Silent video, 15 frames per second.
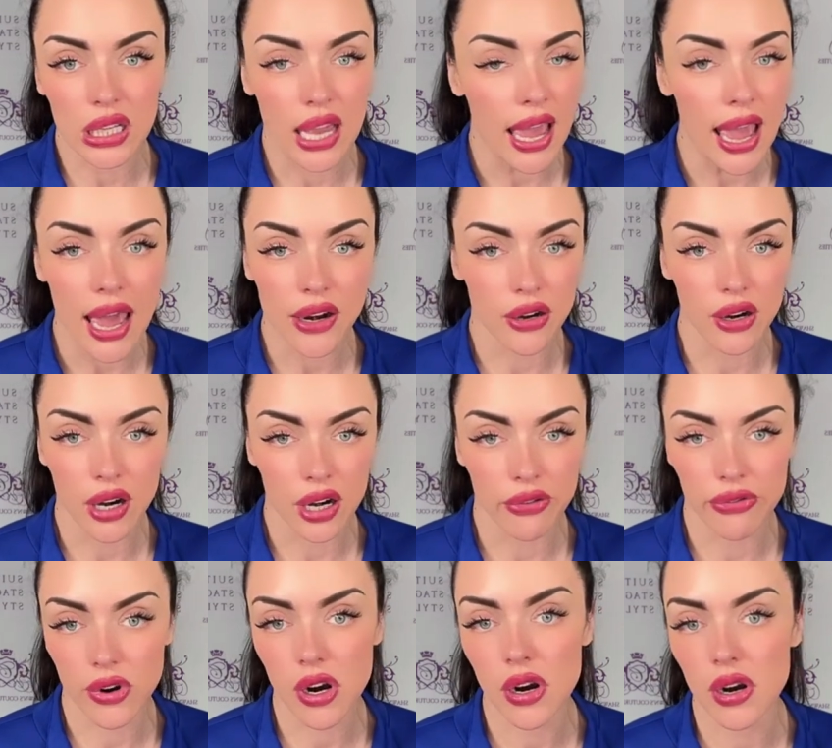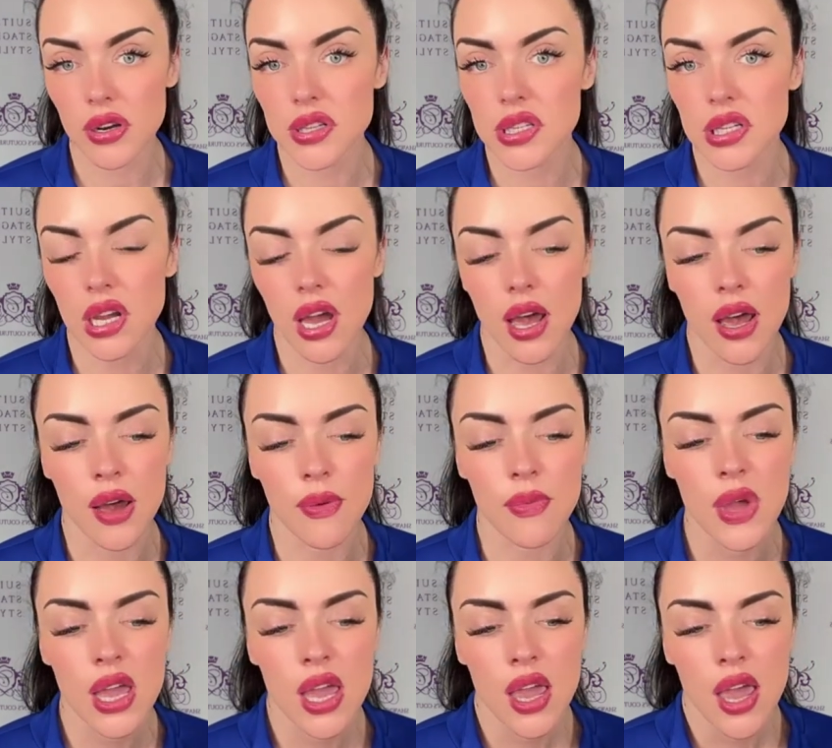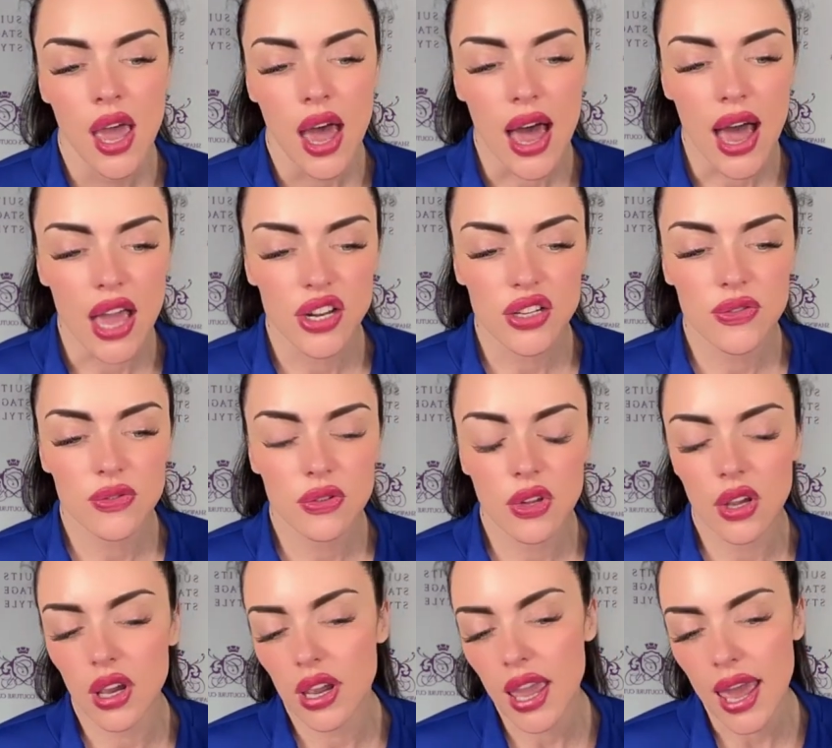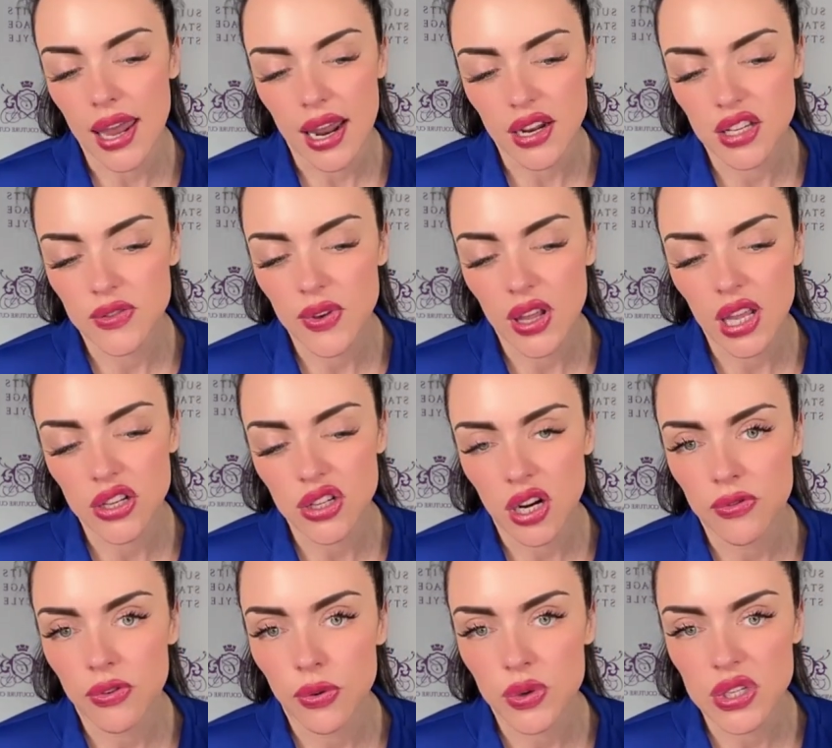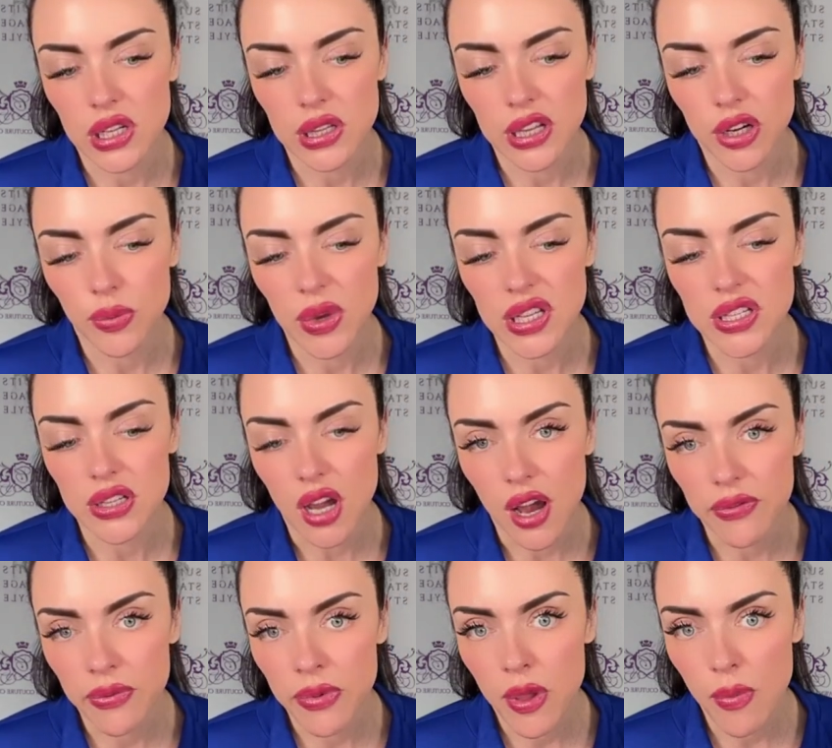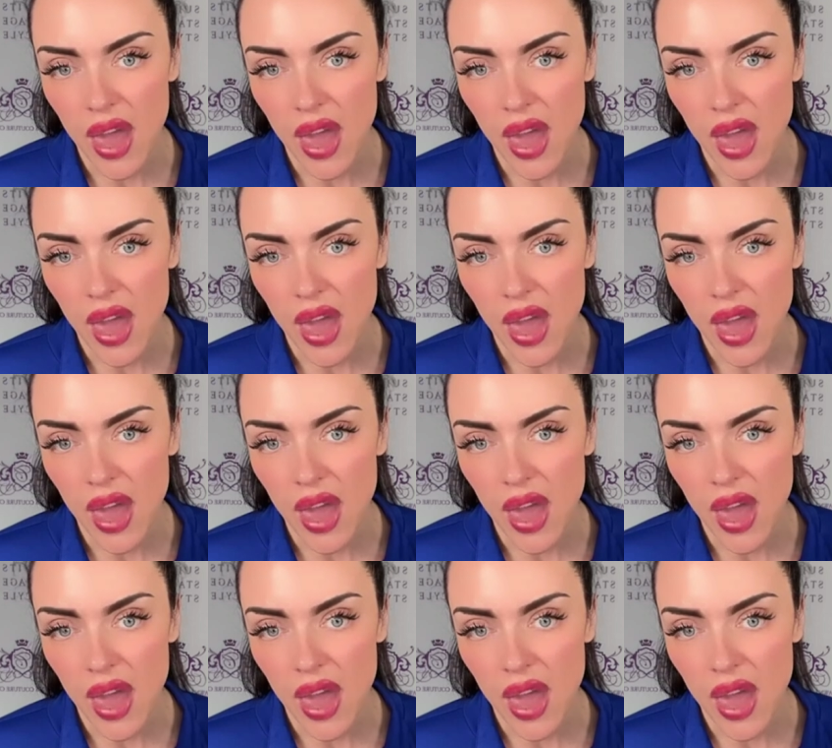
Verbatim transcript: really had her in first. Um, I just, again, I just felt like Jennifer was a little bit soft